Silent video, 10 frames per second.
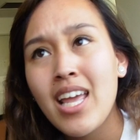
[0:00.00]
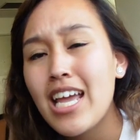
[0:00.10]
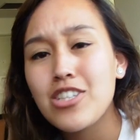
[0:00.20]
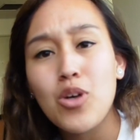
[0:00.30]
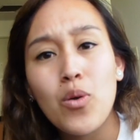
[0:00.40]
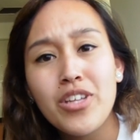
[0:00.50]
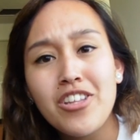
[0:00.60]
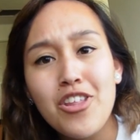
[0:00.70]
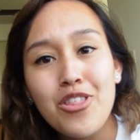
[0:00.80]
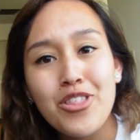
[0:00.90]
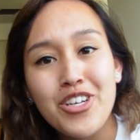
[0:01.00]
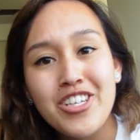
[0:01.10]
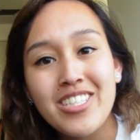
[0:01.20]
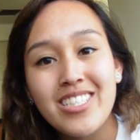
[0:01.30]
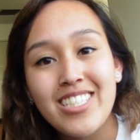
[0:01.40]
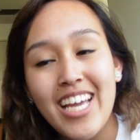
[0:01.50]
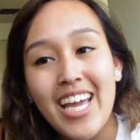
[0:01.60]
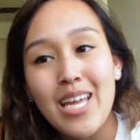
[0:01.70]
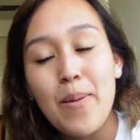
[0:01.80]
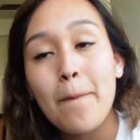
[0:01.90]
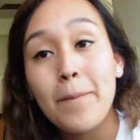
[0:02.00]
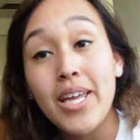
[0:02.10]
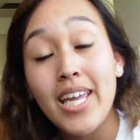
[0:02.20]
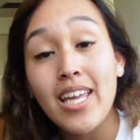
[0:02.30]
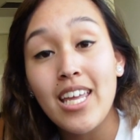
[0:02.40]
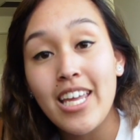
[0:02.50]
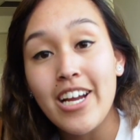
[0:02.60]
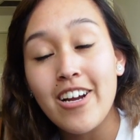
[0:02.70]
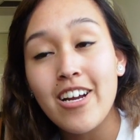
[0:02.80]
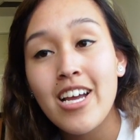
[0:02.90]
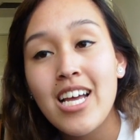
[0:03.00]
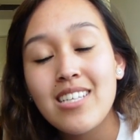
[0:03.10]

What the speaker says: It's only the third day being here,